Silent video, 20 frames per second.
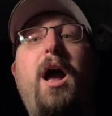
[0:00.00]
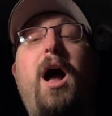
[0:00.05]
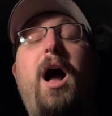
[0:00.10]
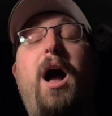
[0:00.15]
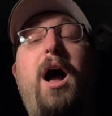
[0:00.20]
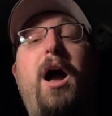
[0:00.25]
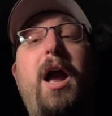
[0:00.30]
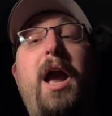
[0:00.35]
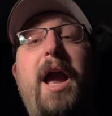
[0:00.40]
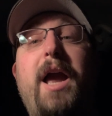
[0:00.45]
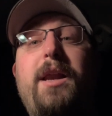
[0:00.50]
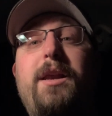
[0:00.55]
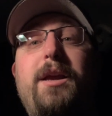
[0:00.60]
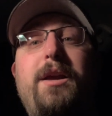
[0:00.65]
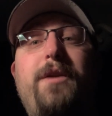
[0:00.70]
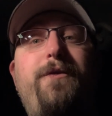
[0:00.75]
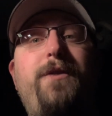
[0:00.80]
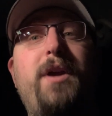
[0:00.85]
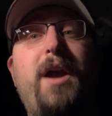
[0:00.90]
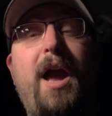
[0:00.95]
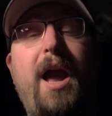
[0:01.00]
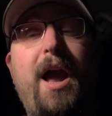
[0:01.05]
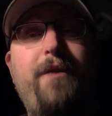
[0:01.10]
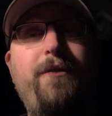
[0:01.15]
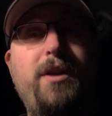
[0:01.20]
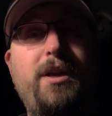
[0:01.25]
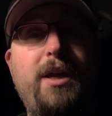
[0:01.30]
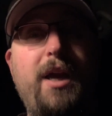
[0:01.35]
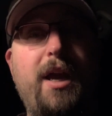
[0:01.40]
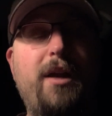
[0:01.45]
Uh, and if you
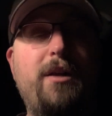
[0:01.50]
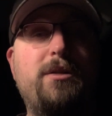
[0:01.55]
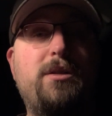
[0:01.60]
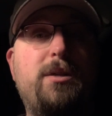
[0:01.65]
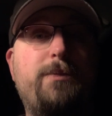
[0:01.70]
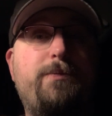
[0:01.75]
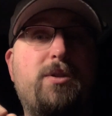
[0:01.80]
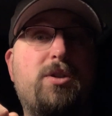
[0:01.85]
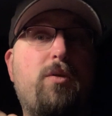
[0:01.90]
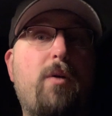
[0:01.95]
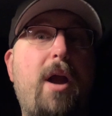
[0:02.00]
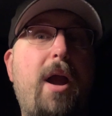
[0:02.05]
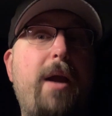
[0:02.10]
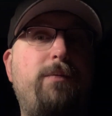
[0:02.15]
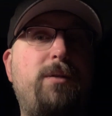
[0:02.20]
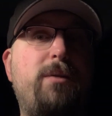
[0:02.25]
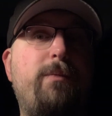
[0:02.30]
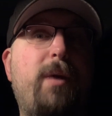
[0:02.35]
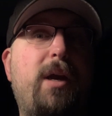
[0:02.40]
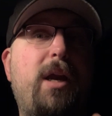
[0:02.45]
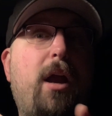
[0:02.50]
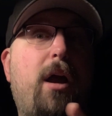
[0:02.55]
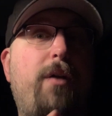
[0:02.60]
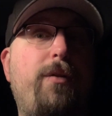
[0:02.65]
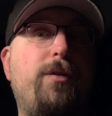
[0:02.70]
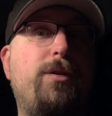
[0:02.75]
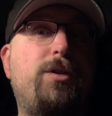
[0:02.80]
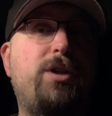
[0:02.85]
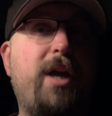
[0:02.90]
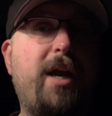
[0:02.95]
haven't yet, subscribe to my
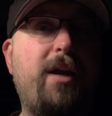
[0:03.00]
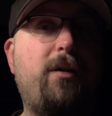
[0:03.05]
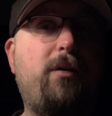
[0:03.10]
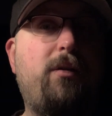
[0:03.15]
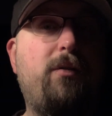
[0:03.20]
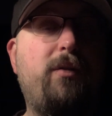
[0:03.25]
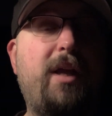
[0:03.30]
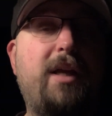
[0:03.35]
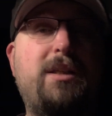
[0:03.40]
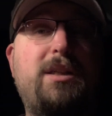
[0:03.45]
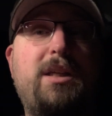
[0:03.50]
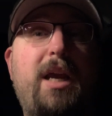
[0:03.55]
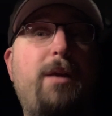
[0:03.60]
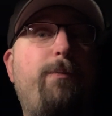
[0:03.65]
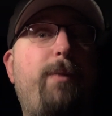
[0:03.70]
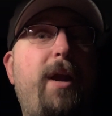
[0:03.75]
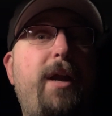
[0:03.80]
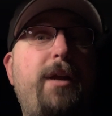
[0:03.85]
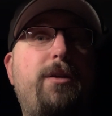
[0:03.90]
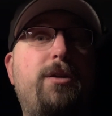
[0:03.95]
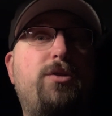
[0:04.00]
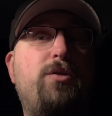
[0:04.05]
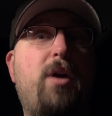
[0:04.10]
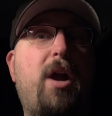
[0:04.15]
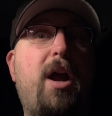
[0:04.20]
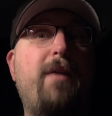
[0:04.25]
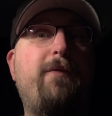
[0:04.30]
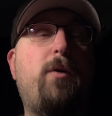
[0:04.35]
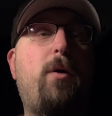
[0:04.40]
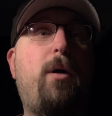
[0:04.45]
other channel that's like paid to
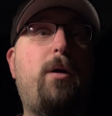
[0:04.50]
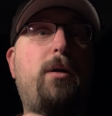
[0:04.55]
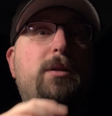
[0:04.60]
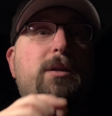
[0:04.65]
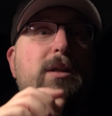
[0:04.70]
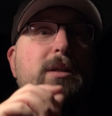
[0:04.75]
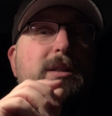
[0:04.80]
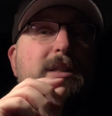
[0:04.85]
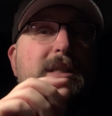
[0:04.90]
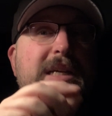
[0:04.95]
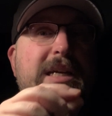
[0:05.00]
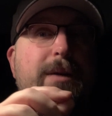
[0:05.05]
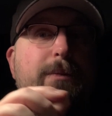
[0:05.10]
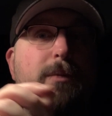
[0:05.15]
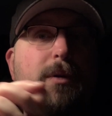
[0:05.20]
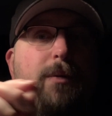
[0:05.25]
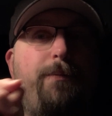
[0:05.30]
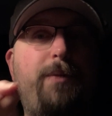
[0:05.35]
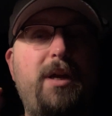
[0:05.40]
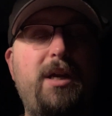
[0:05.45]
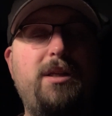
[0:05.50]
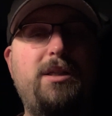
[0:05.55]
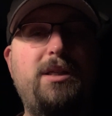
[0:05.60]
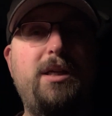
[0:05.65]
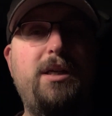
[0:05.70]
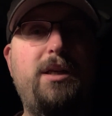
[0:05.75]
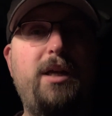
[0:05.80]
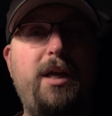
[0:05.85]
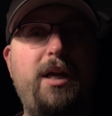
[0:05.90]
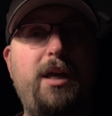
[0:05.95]
drive called Team PT
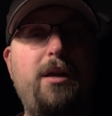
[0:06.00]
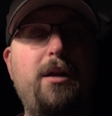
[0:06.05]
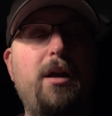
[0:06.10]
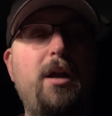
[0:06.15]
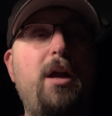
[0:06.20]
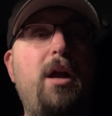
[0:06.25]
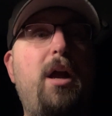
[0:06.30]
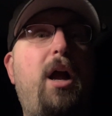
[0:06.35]
TD.